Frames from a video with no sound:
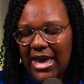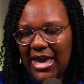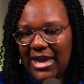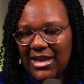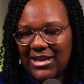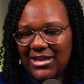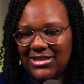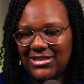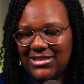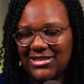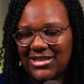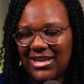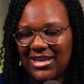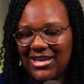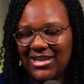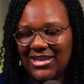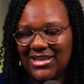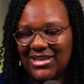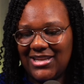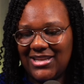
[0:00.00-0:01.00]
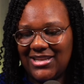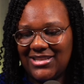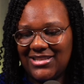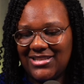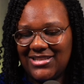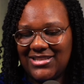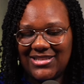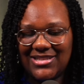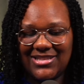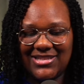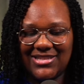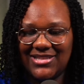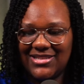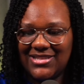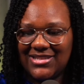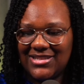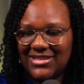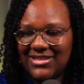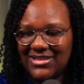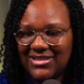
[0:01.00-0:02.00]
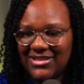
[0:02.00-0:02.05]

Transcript: And it says,